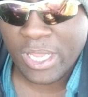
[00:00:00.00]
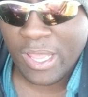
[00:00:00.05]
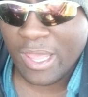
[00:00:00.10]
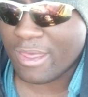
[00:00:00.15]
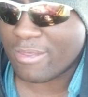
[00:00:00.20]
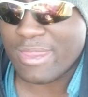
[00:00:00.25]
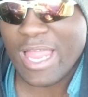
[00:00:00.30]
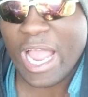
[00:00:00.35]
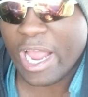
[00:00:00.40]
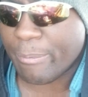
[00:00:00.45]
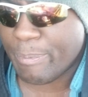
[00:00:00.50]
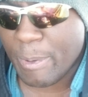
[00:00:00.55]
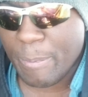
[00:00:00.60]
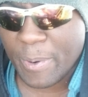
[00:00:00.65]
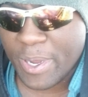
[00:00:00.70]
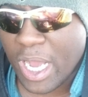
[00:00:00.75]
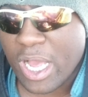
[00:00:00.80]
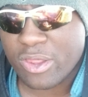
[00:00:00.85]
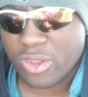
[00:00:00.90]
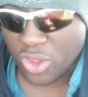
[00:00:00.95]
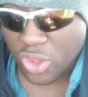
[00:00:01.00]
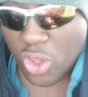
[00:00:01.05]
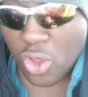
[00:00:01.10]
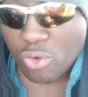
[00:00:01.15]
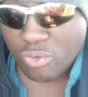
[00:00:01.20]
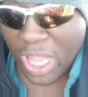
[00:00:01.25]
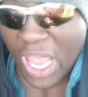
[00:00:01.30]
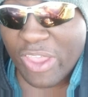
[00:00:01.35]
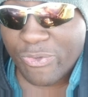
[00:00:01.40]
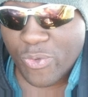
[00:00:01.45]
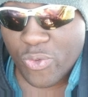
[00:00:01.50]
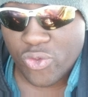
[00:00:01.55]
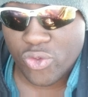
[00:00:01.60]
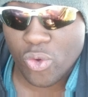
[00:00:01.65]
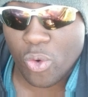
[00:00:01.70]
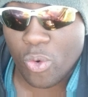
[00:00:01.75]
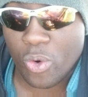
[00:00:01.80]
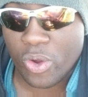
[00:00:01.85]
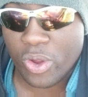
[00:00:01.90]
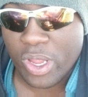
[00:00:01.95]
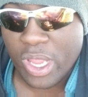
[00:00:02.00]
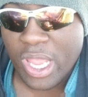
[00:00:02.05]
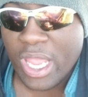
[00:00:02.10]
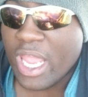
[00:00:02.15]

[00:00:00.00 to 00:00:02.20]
It's not going to be because of you, that's for sure.